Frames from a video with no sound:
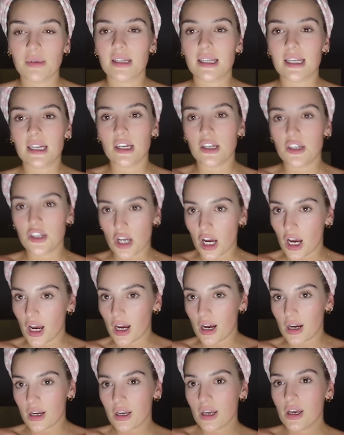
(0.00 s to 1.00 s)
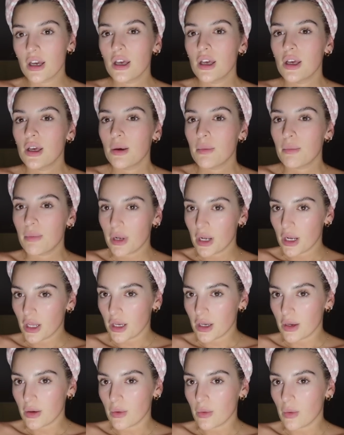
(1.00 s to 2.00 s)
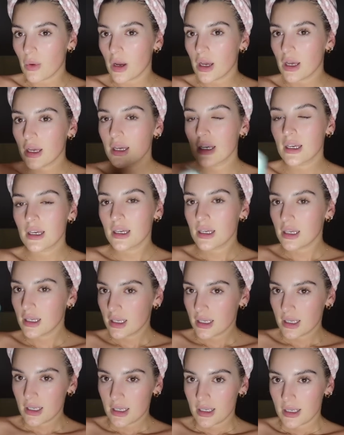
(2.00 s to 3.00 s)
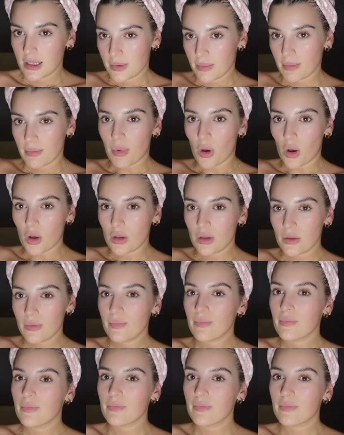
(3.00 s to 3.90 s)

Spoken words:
It's in a dark blue bottle.